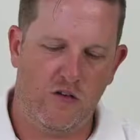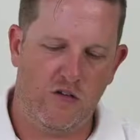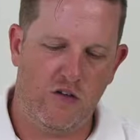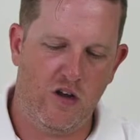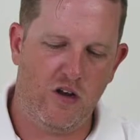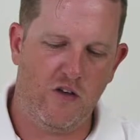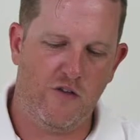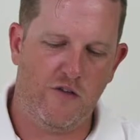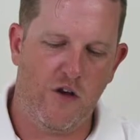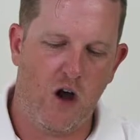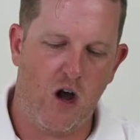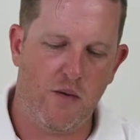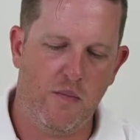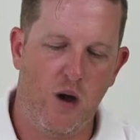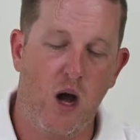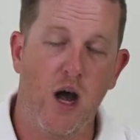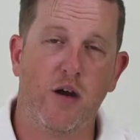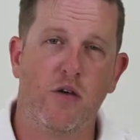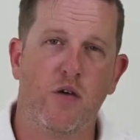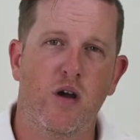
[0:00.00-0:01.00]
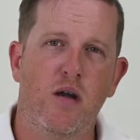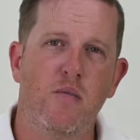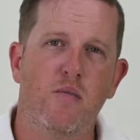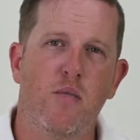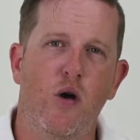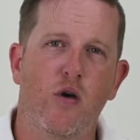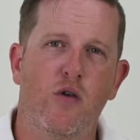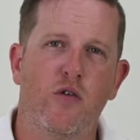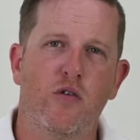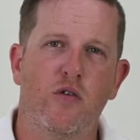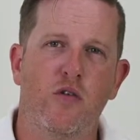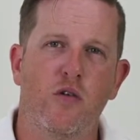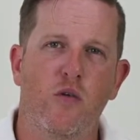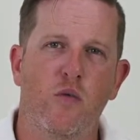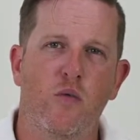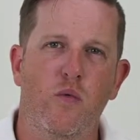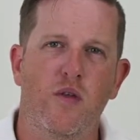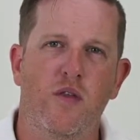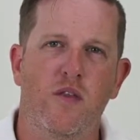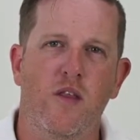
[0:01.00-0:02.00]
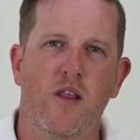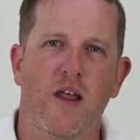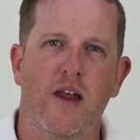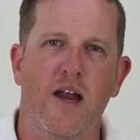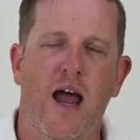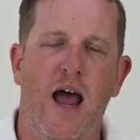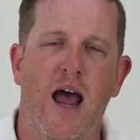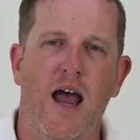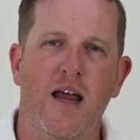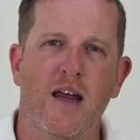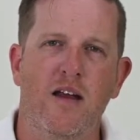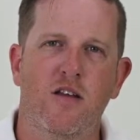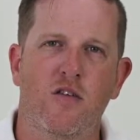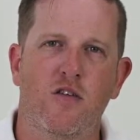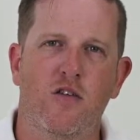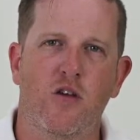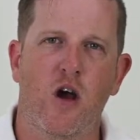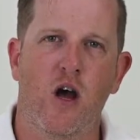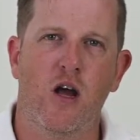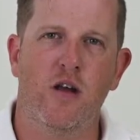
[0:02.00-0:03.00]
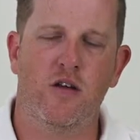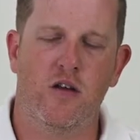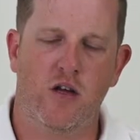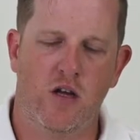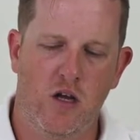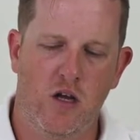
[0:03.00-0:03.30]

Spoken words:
signified by a green box with the letter A inside.